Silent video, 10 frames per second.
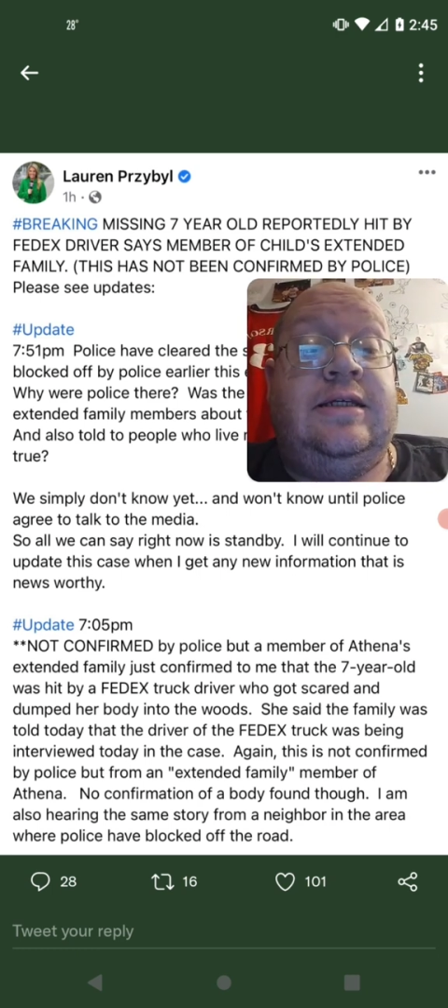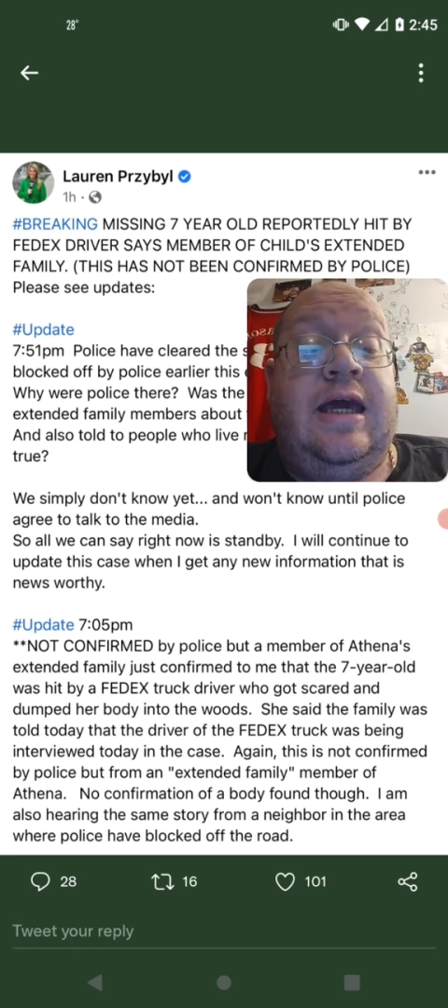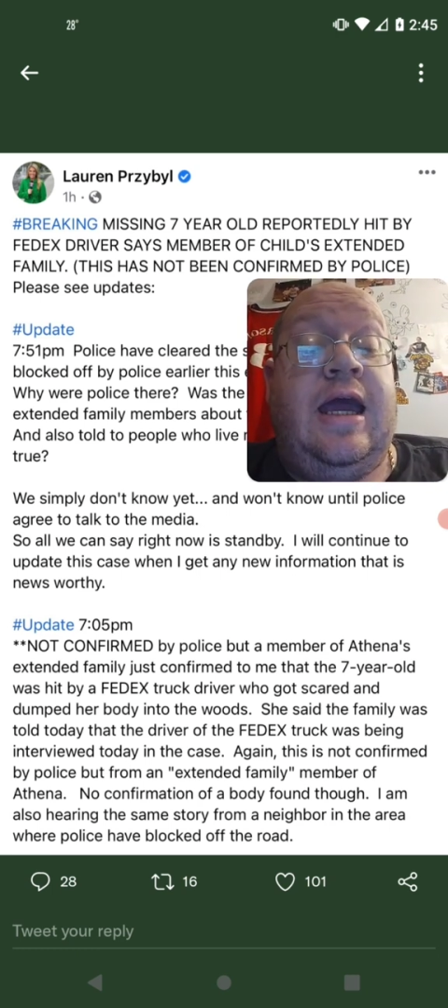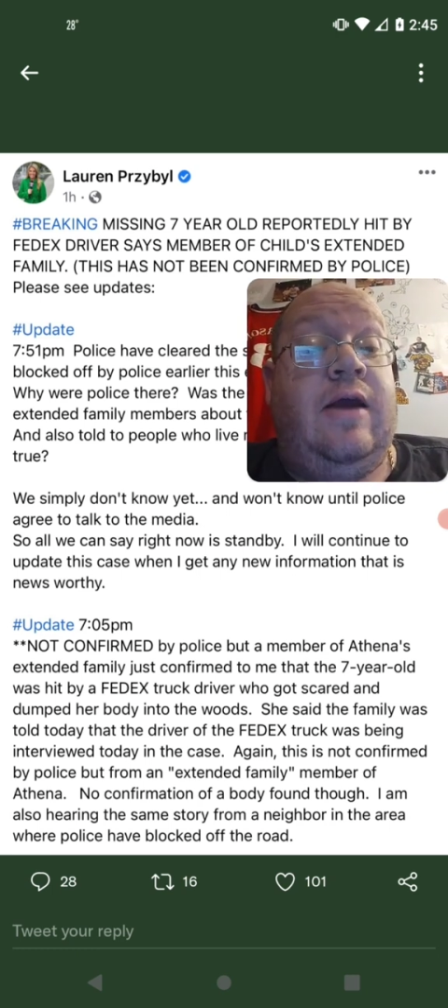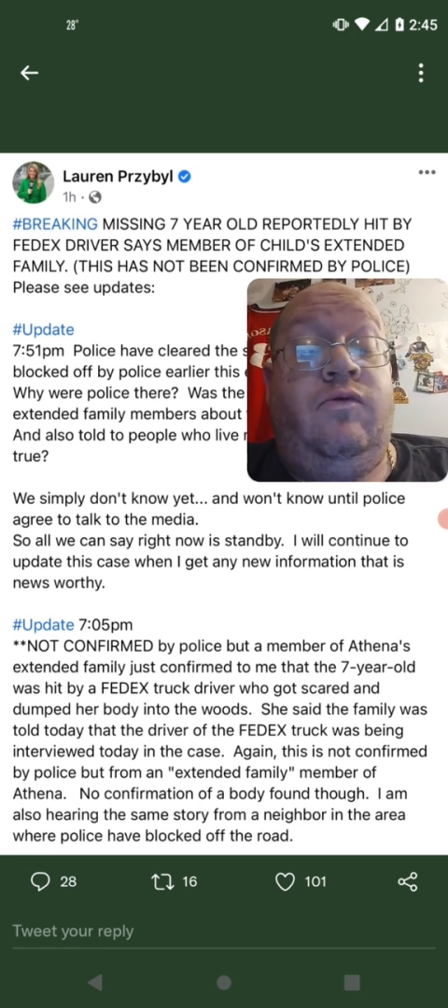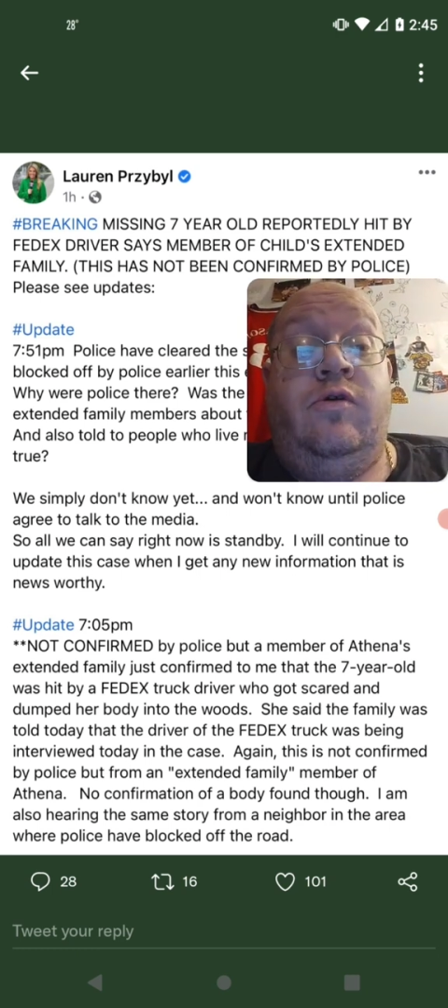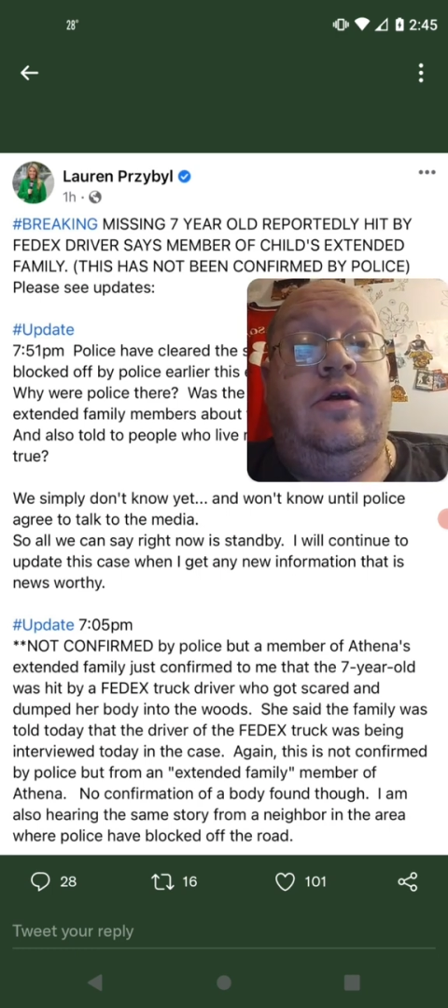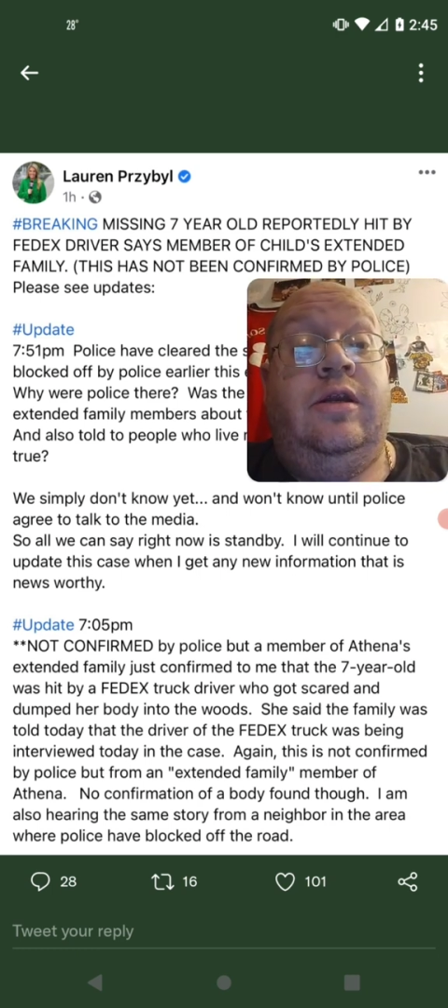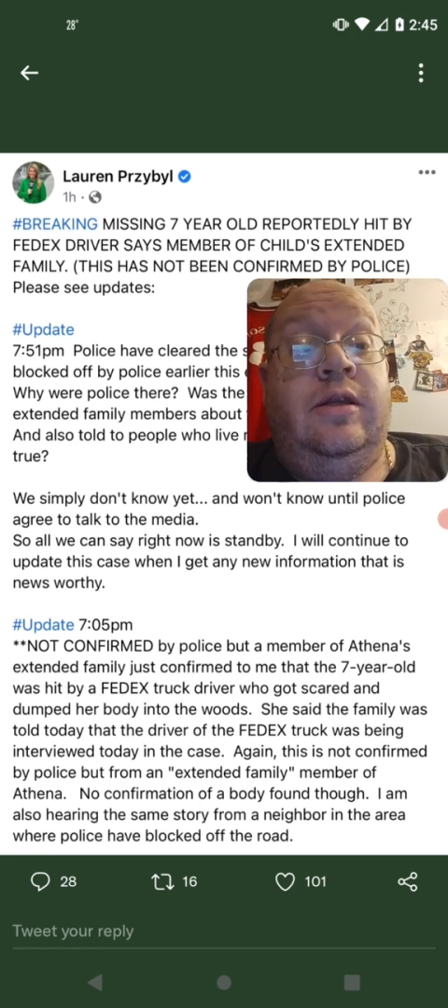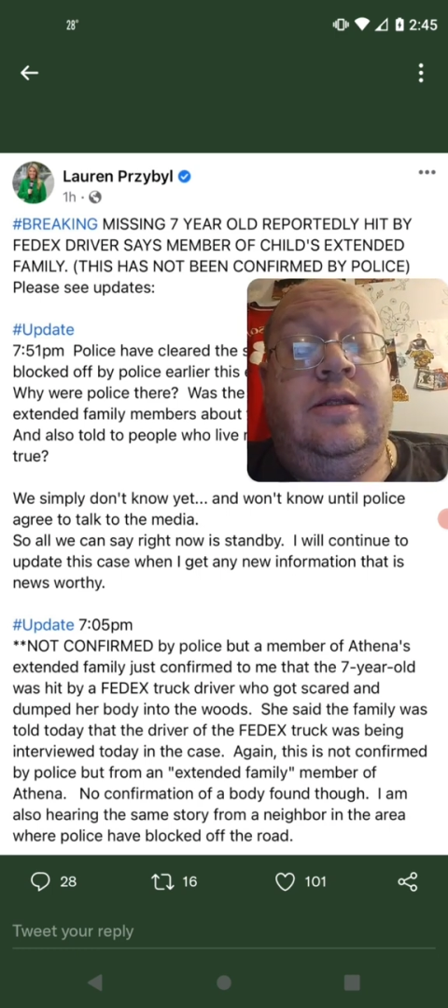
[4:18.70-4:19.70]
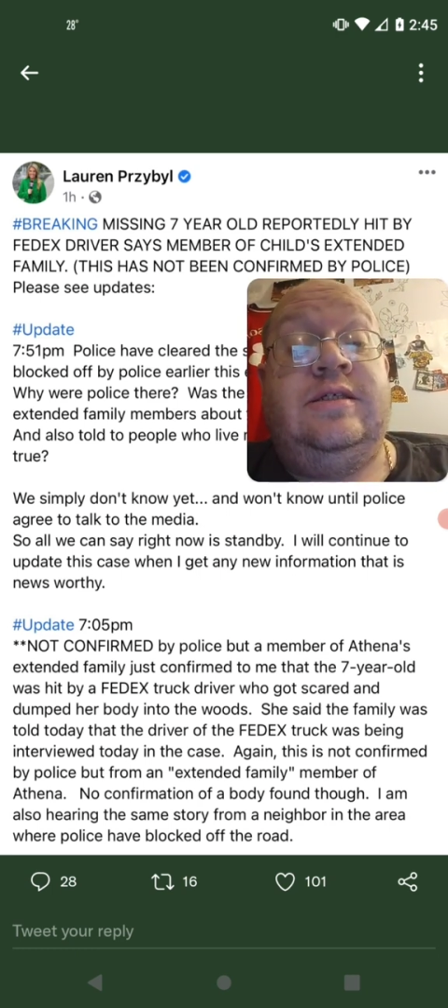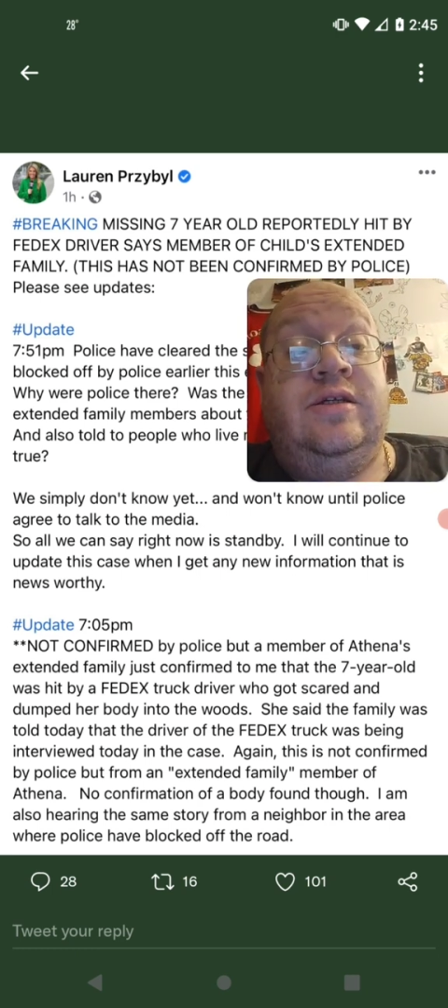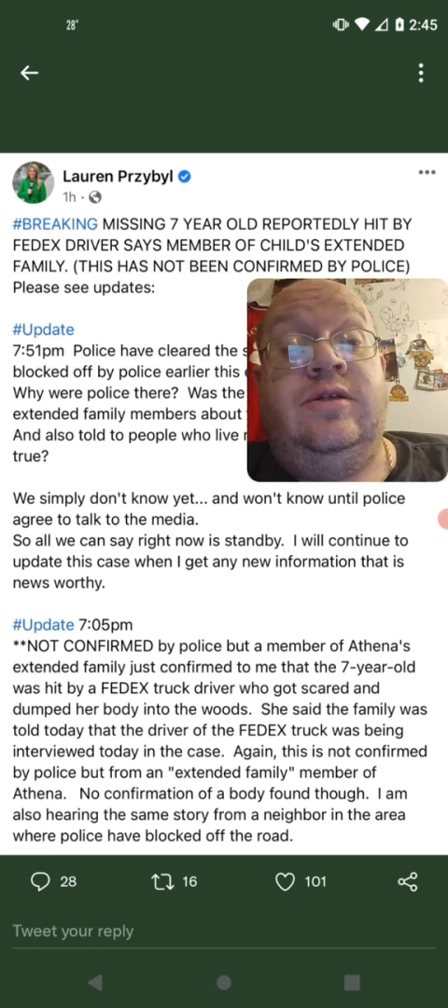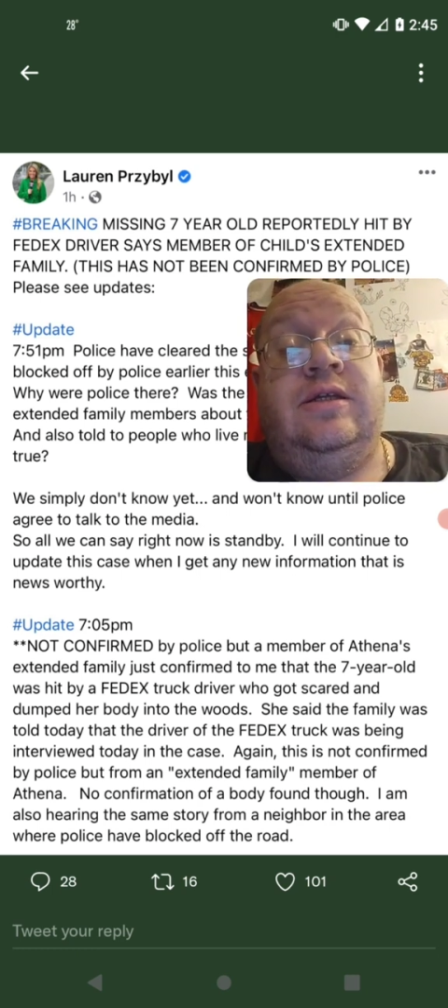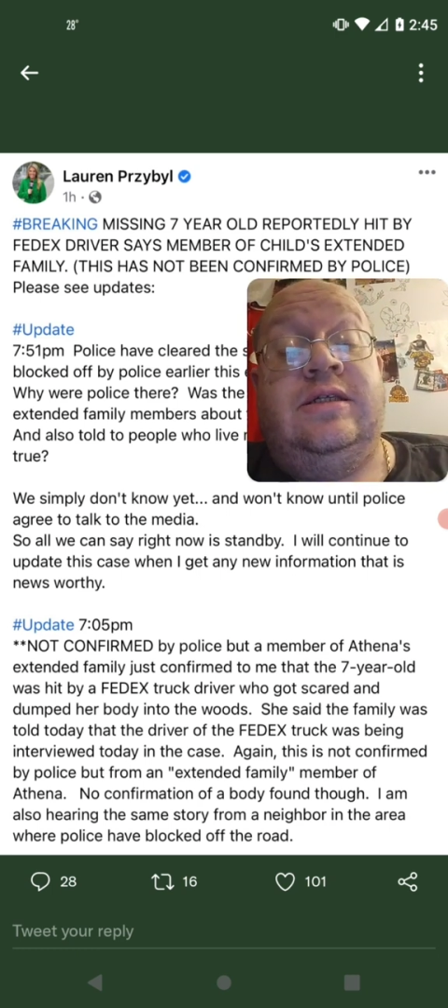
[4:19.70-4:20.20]
guy. I would
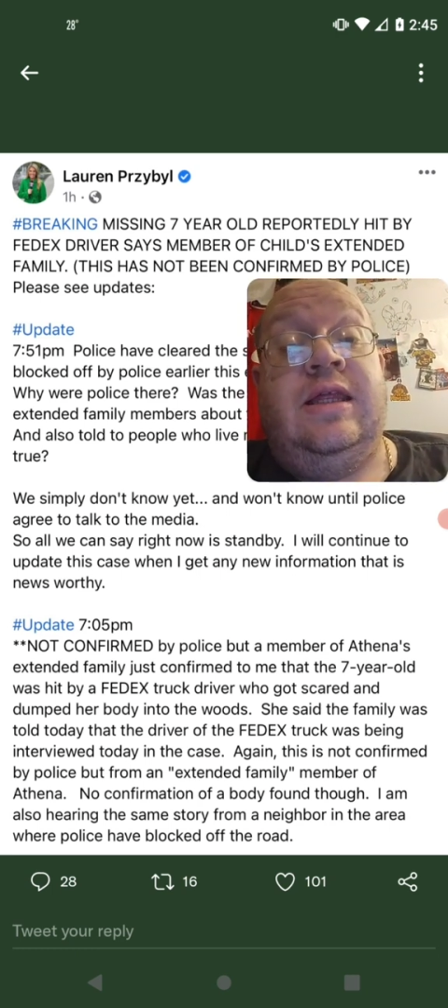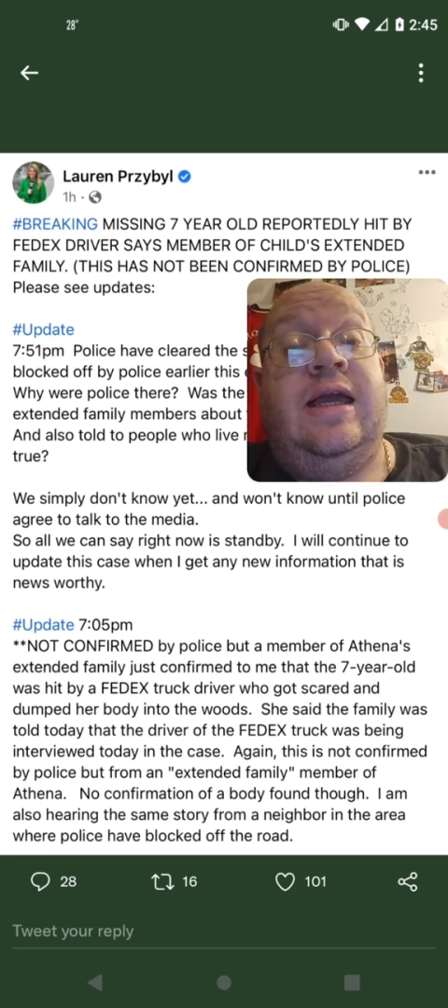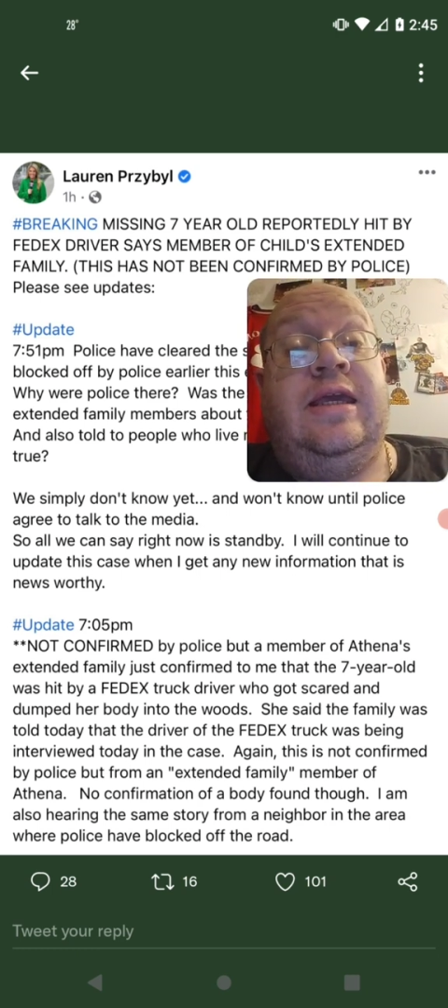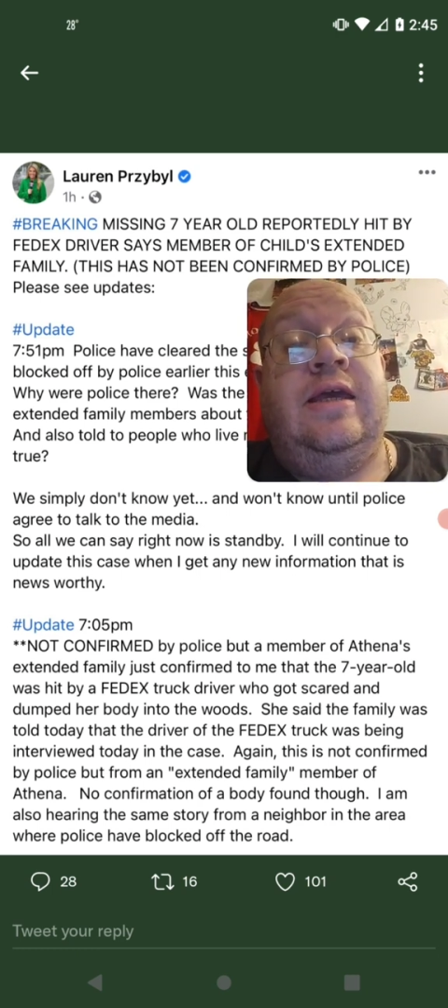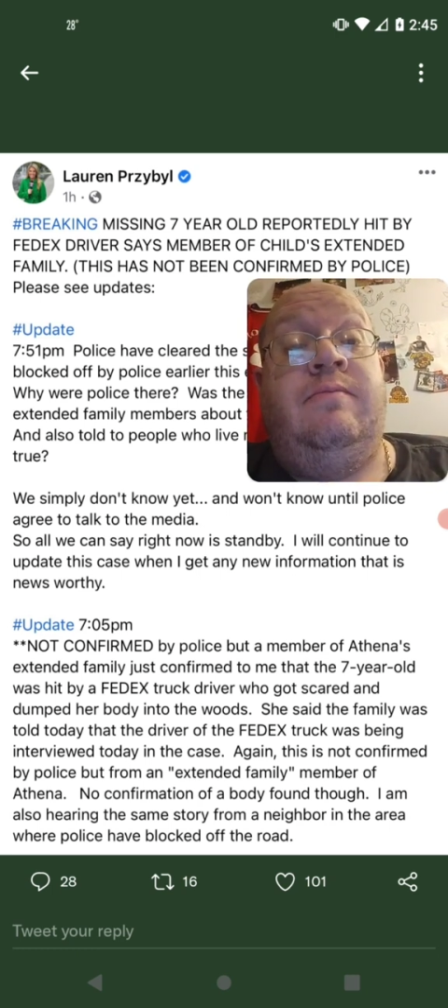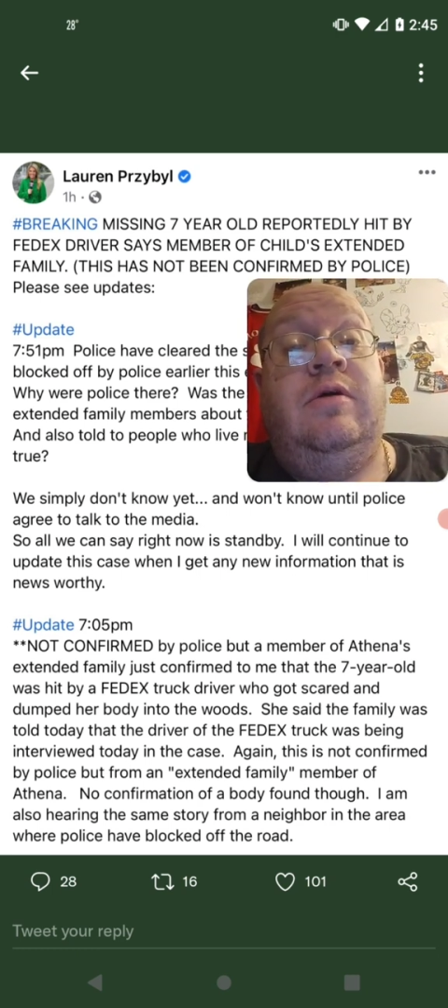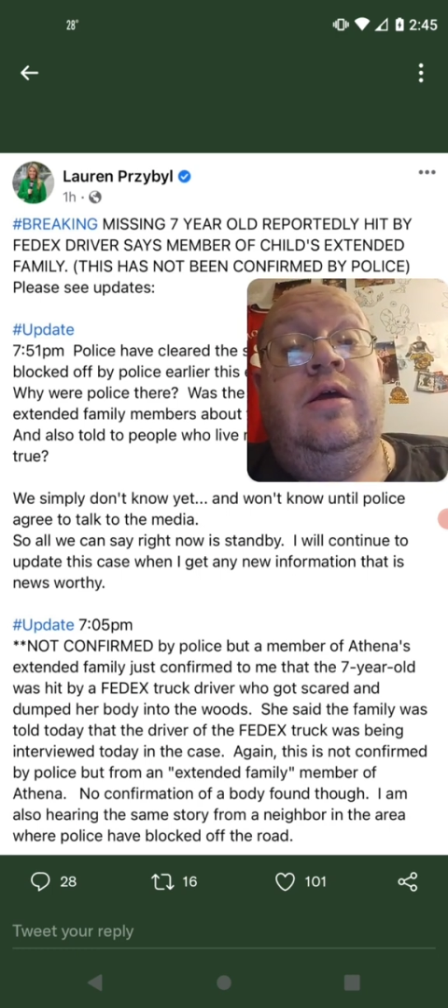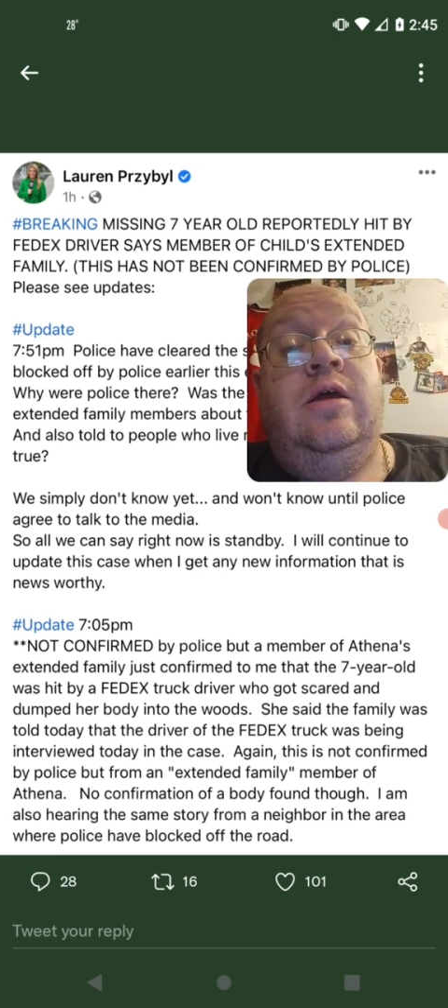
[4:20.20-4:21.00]
still dislike him.